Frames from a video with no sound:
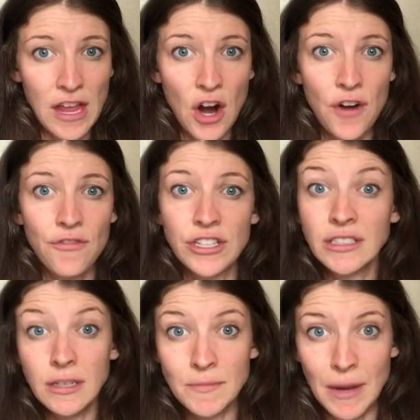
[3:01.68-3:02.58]
they are for
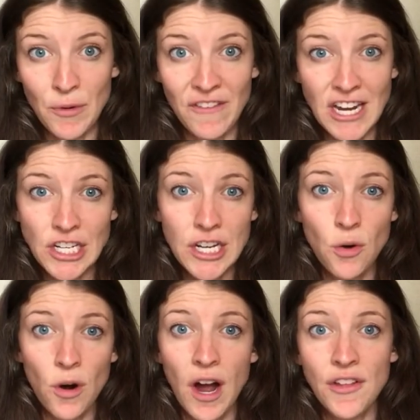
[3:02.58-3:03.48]
sleep deprivation
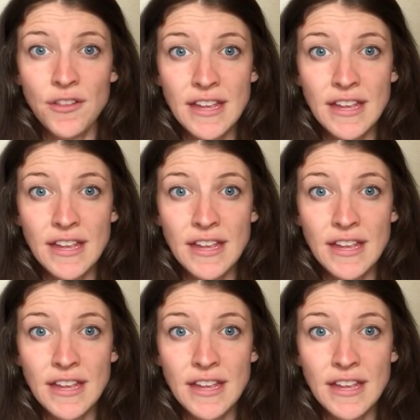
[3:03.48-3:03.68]
or other